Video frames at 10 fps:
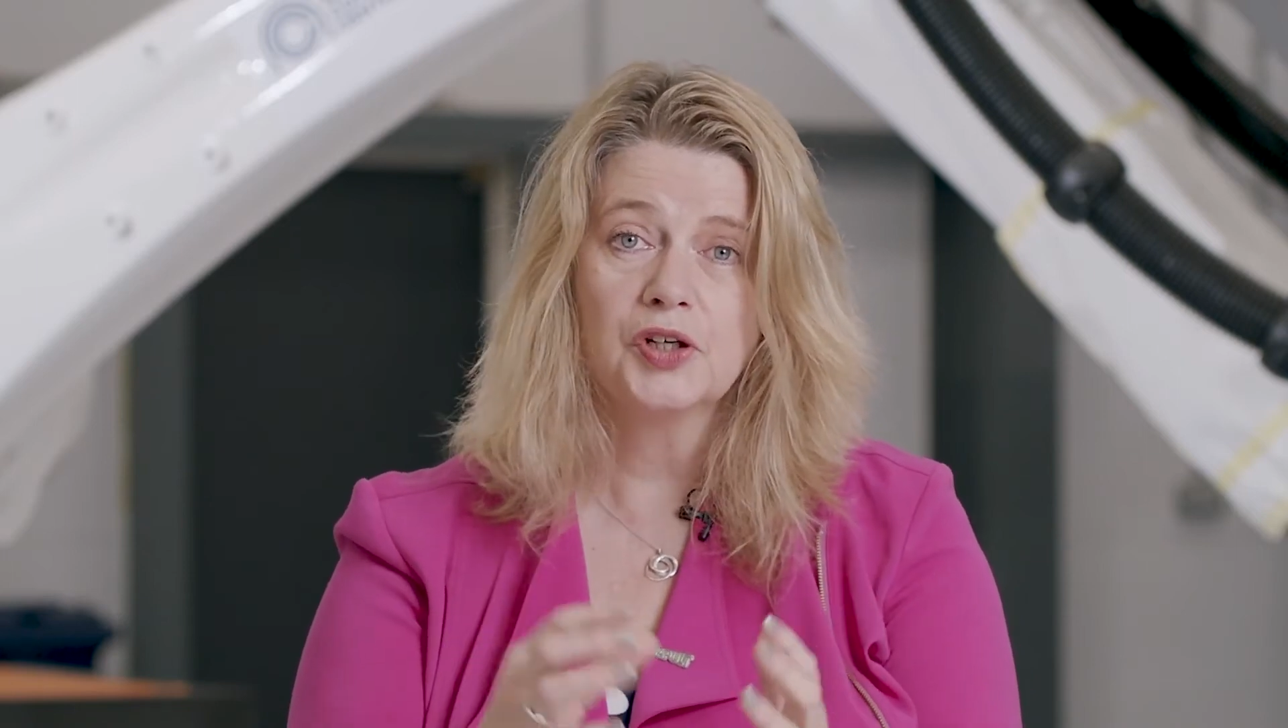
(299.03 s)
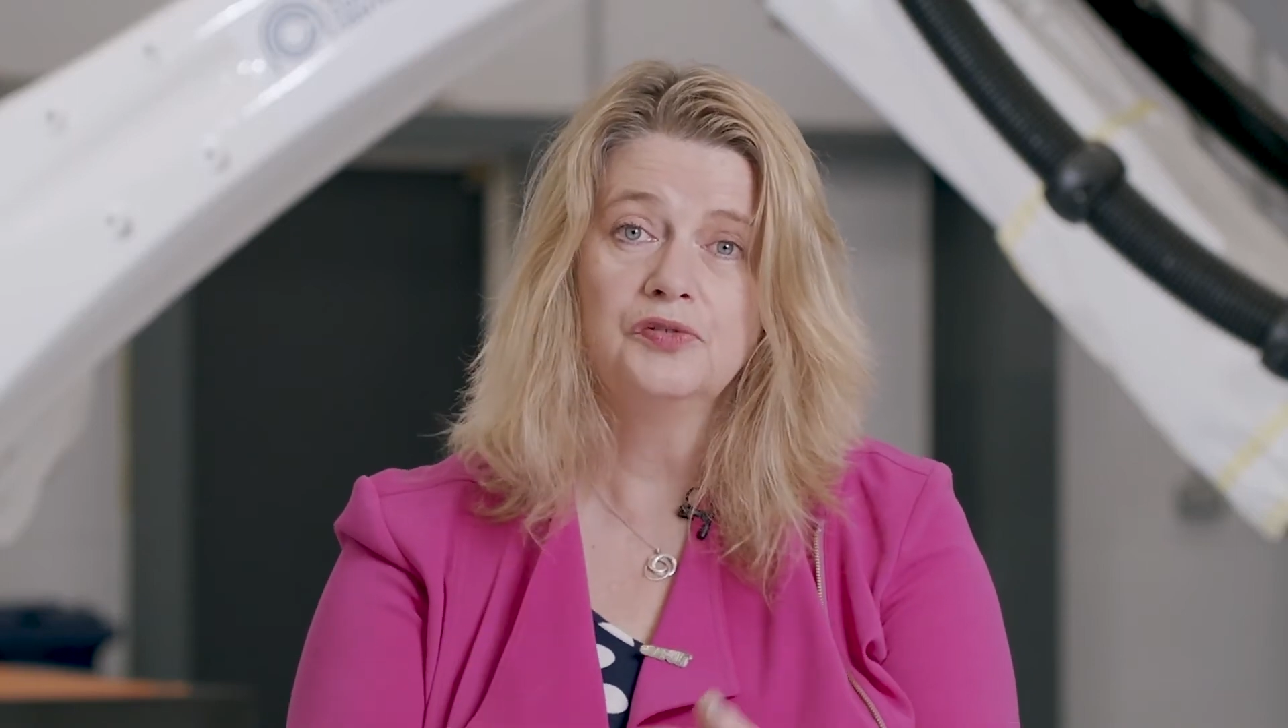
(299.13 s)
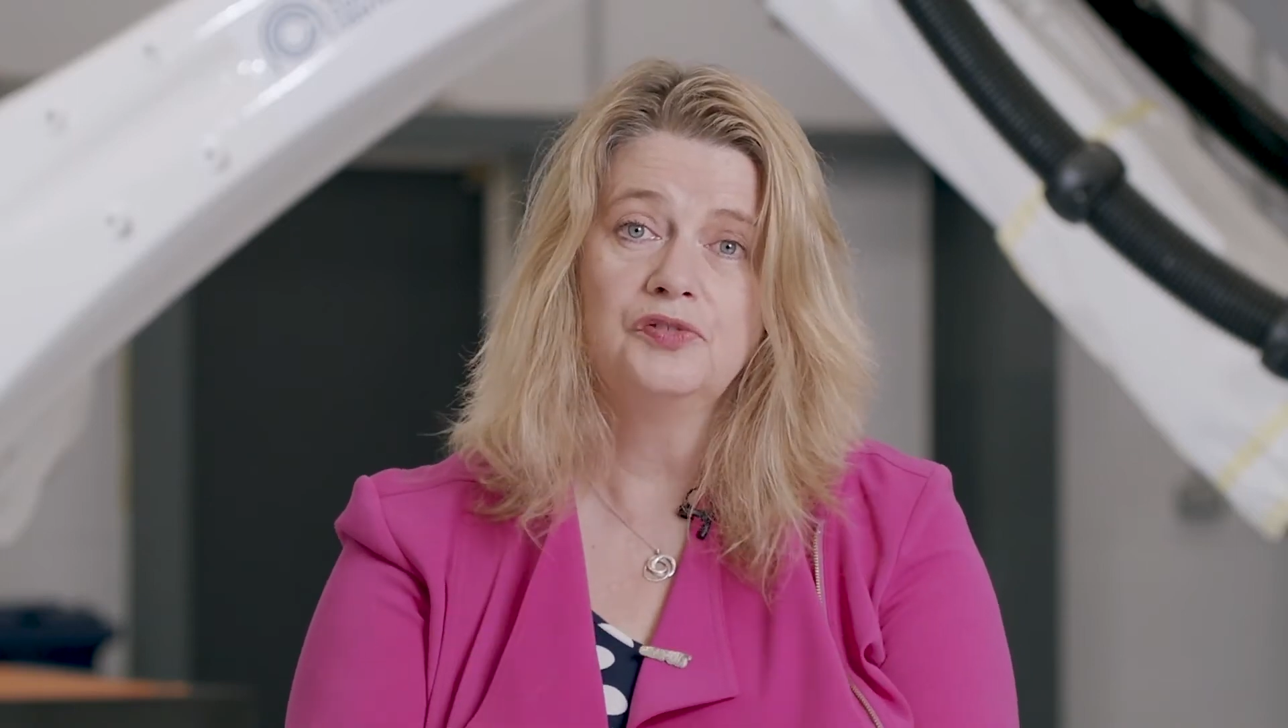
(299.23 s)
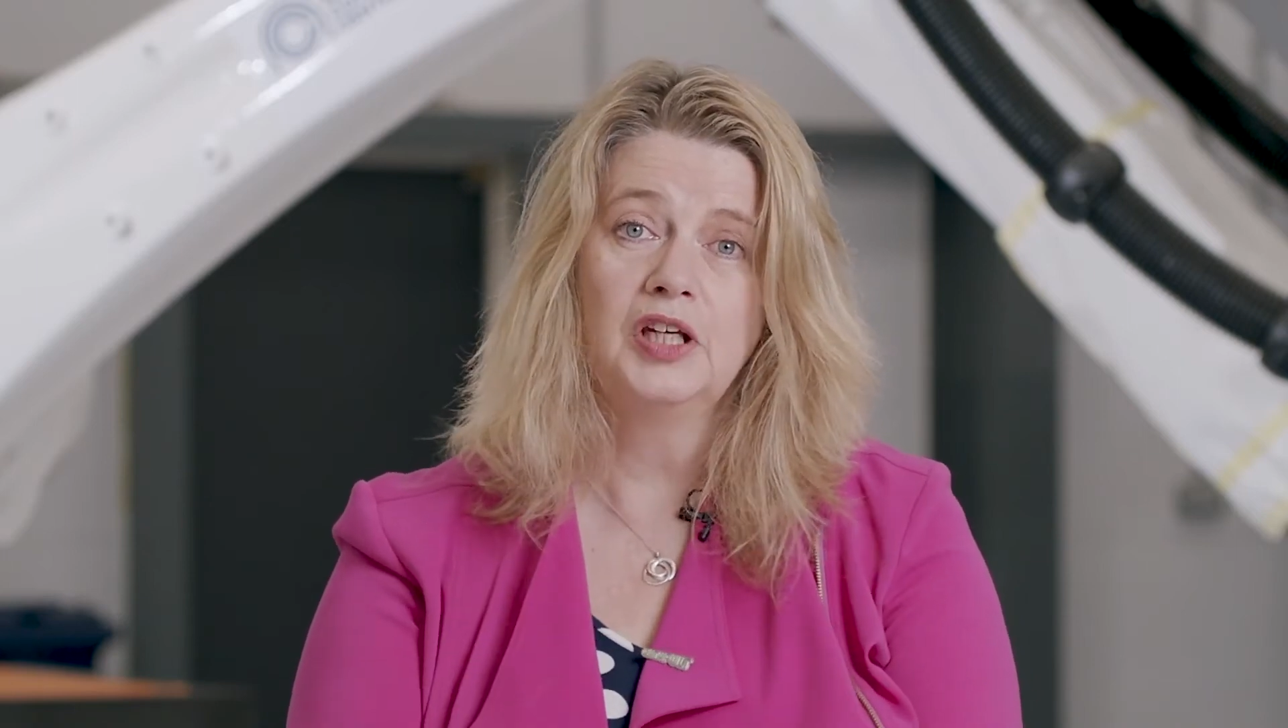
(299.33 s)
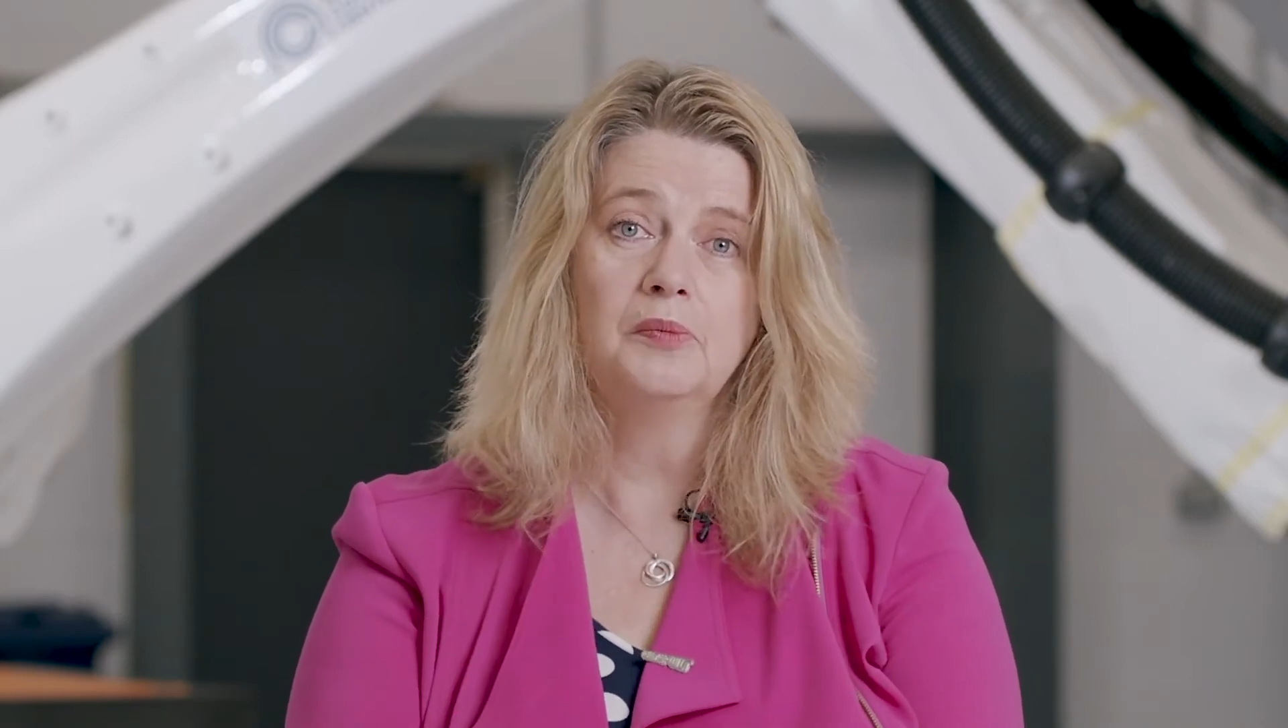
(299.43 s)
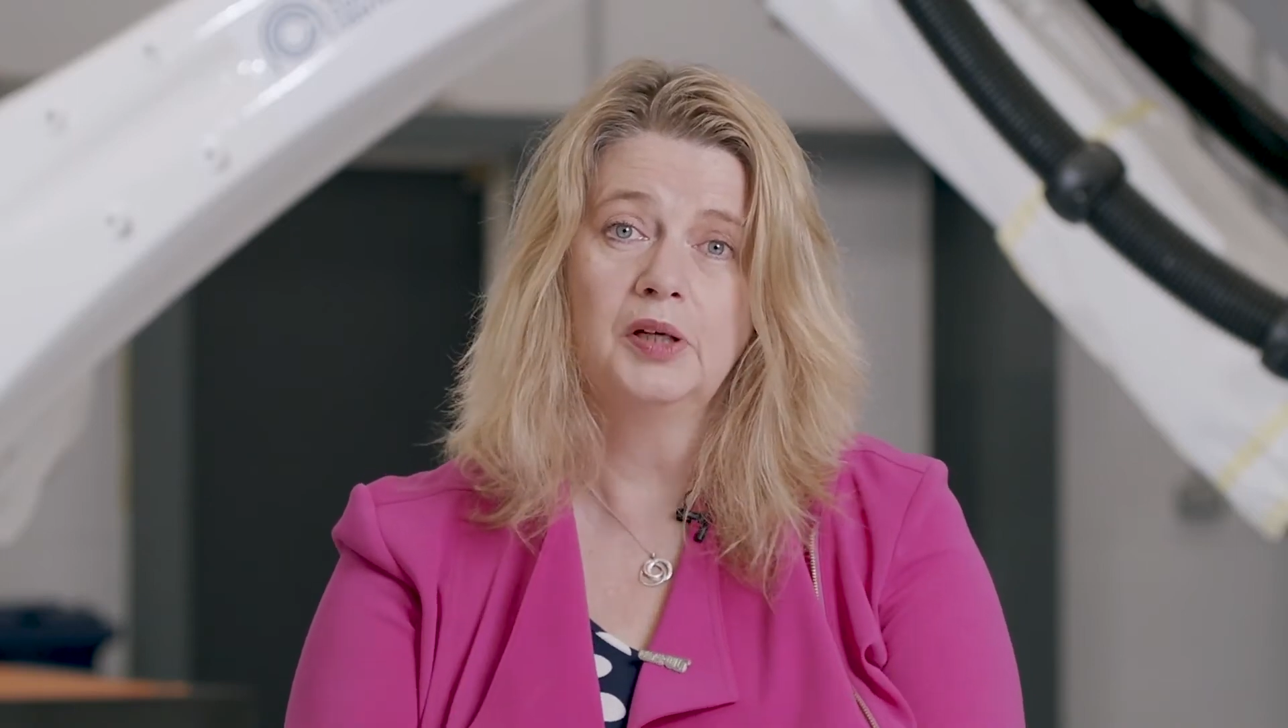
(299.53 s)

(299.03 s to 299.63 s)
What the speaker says: convene